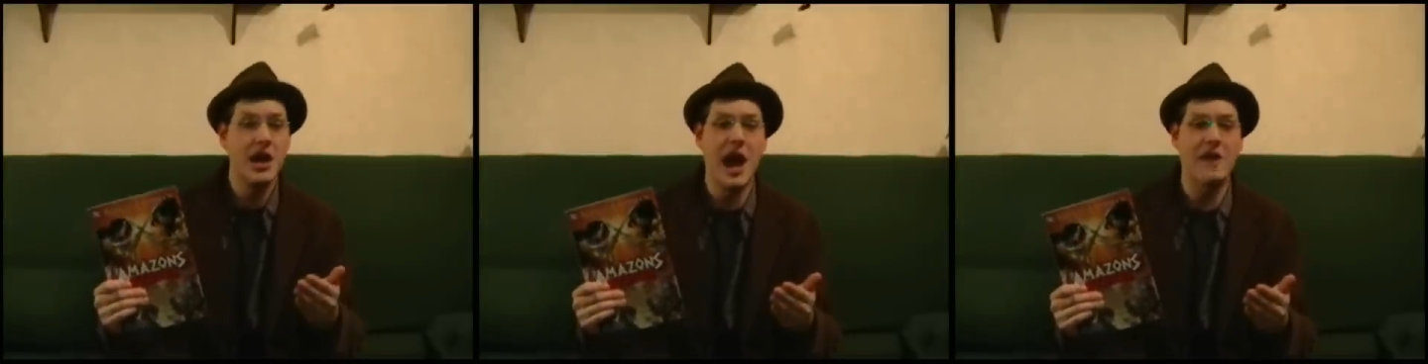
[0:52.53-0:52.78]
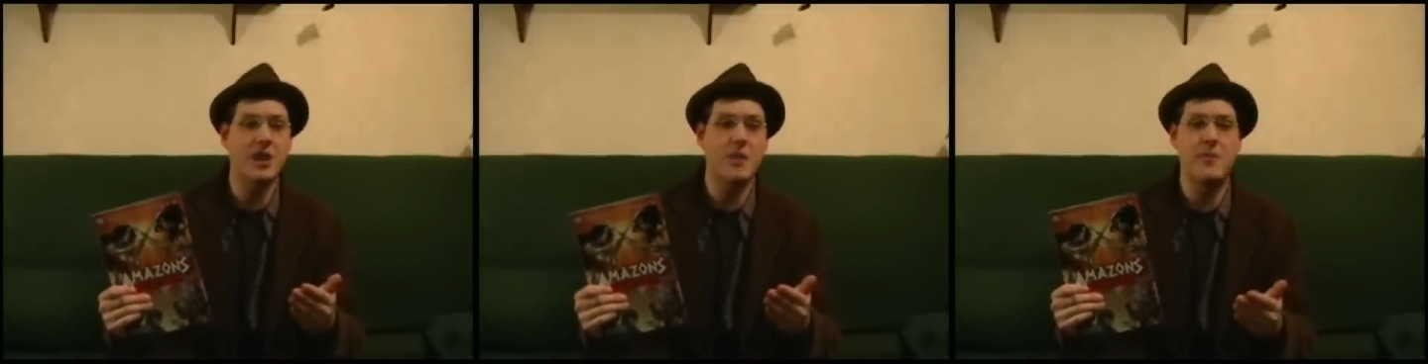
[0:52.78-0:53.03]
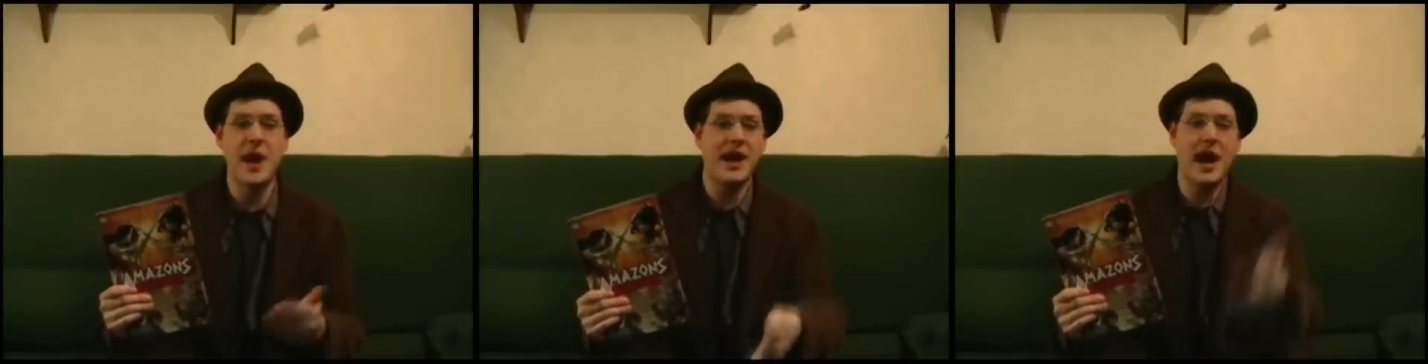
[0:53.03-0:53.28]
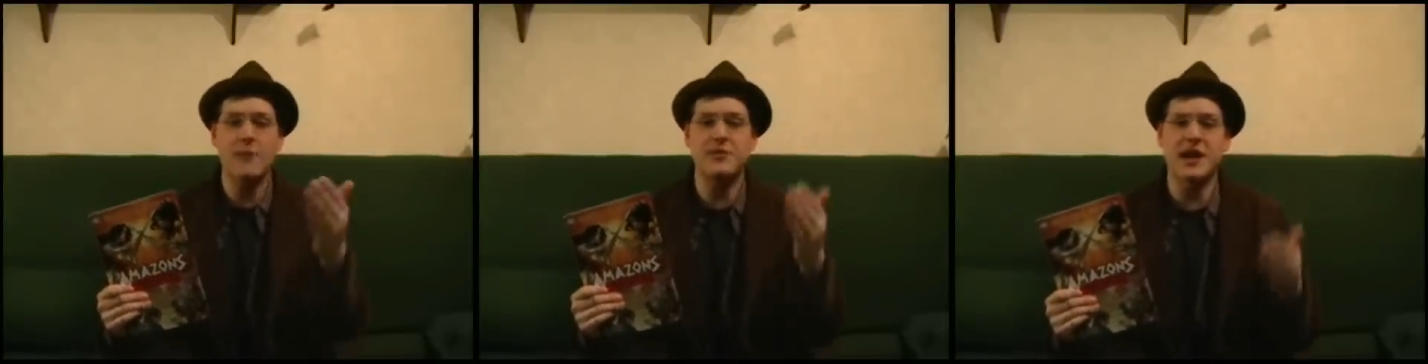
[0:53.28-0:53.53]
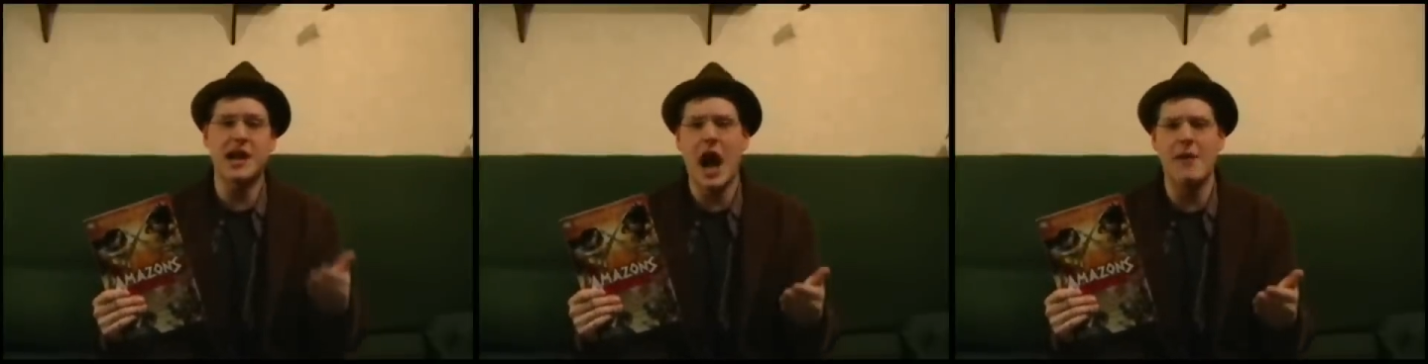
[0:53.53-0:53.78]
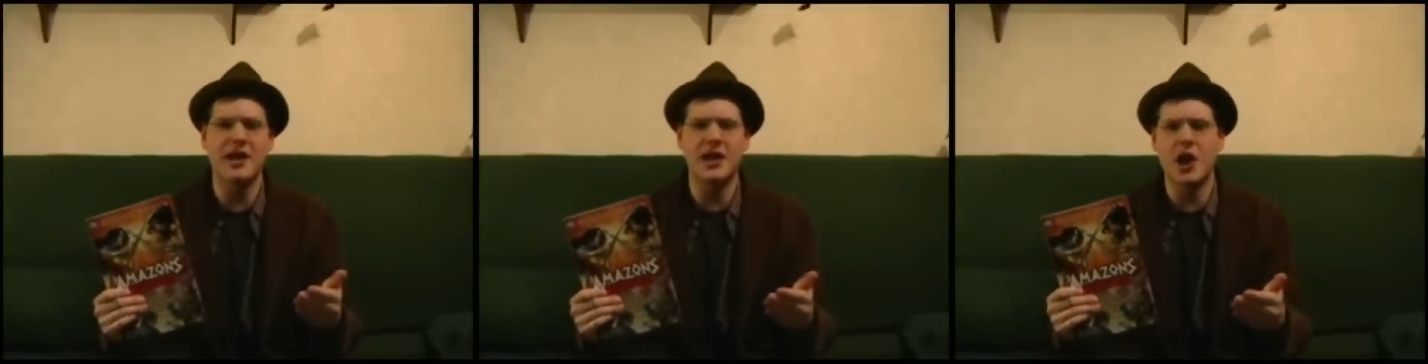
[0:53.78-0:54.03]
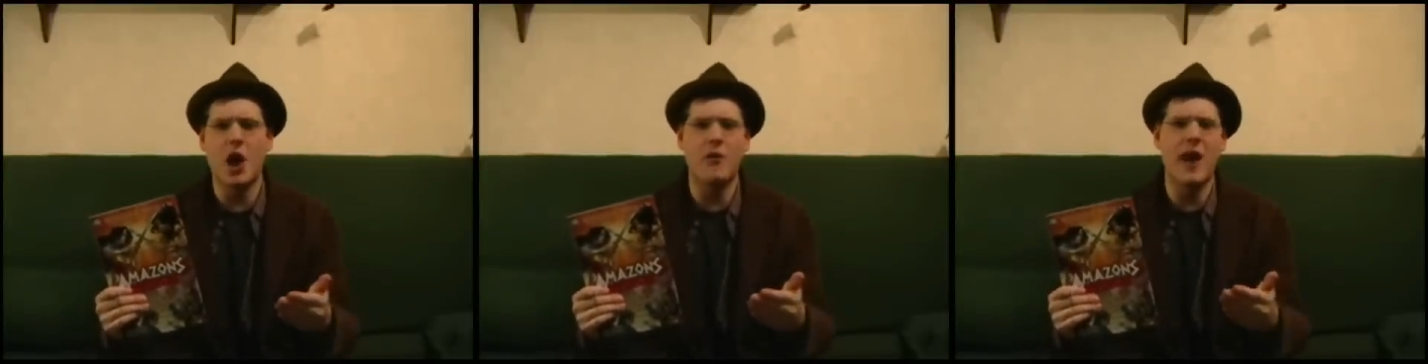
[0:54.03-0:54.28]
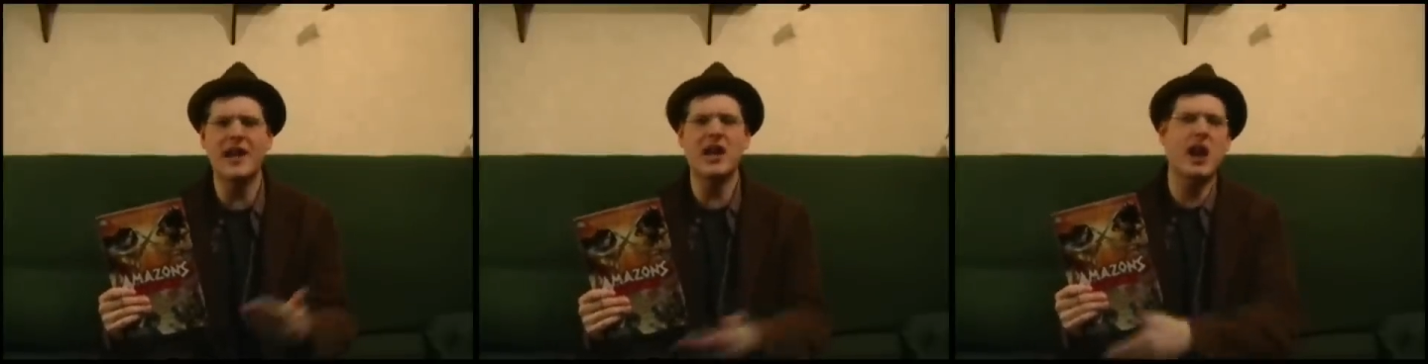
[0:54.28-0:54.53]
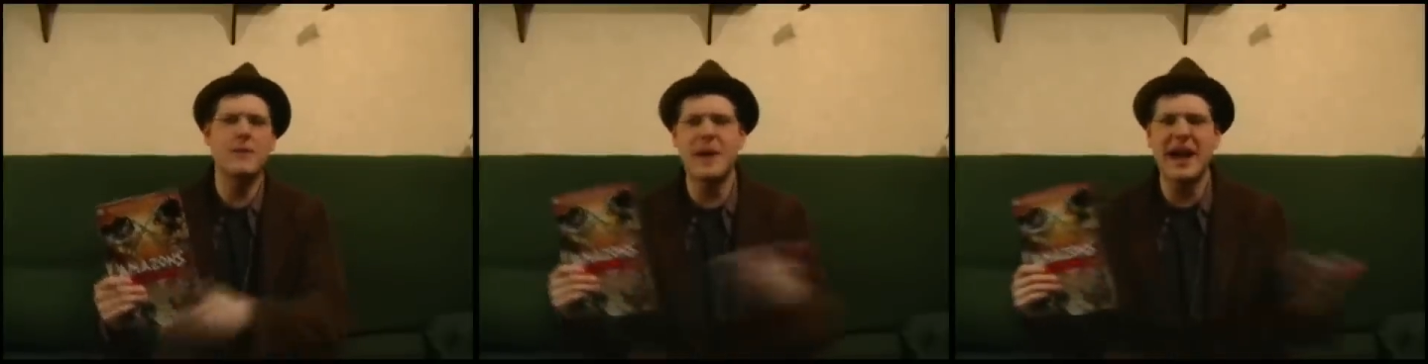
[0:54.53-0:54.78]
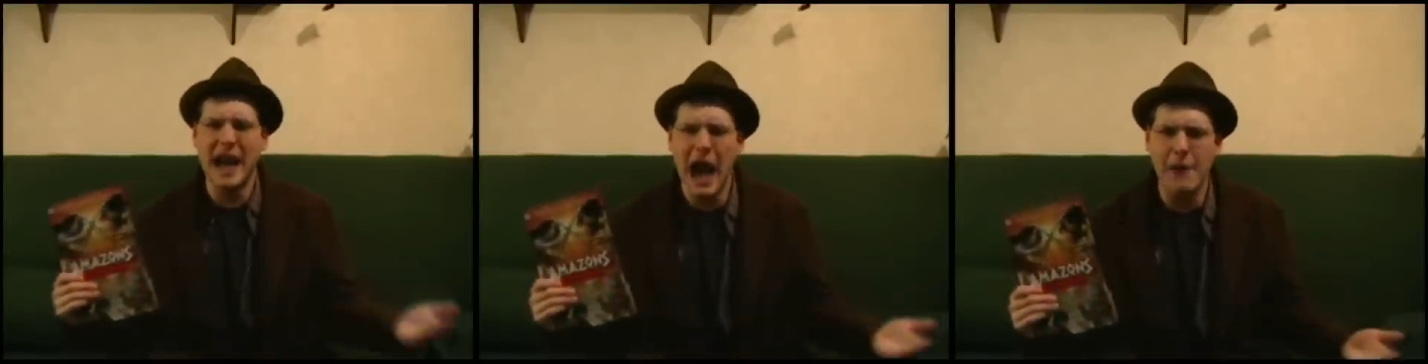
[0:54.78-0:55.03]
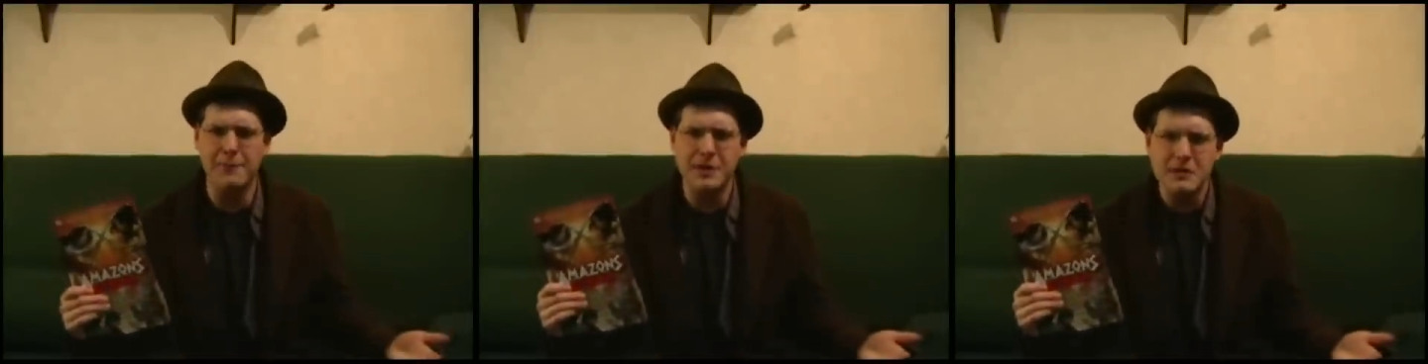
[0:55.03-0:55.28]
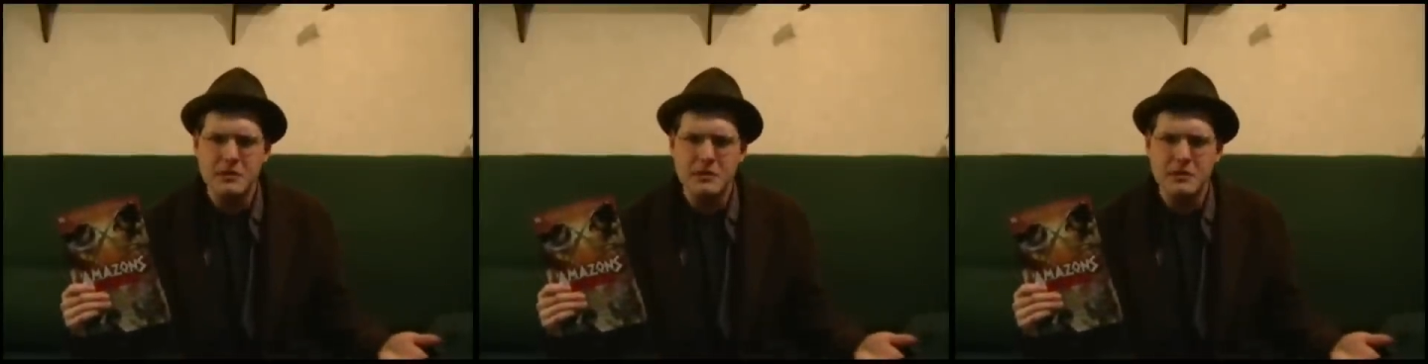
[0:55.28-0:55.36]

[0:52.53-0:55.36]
you have to pick up the comic you don't regularly pick up!